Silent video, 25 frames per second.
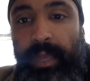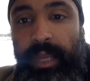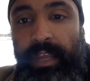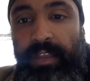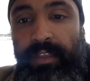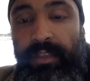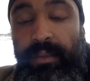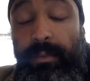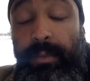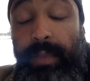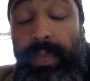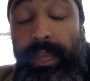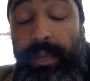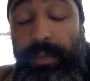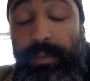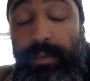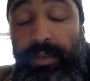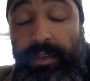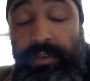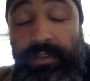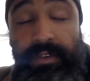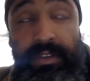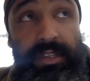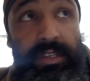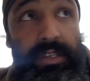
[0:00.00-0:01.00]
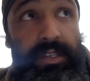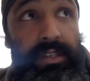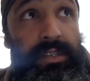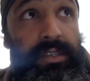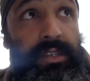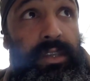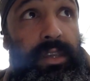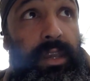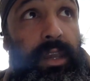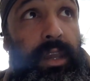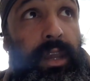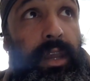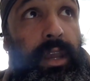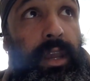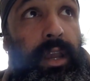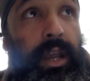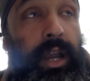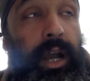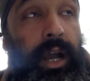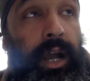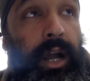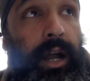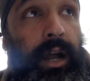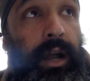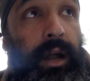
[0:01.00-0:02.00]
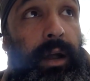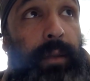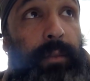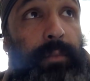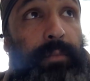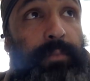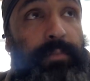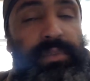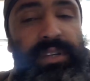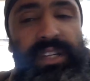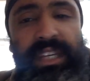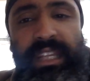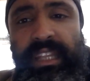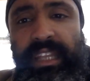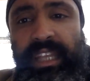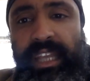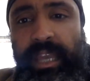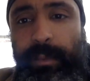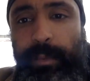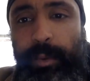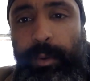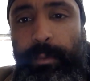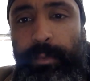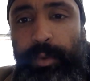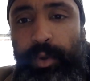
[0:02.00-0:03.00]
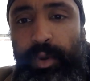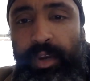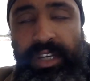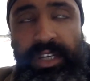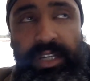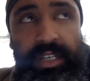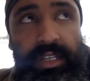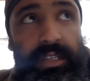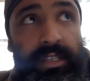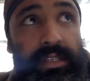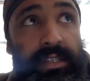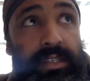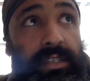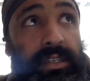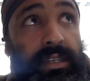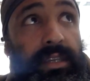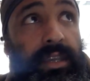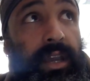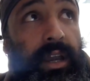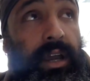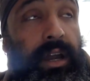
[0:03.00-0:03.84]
of the main observances, particularly commemorations,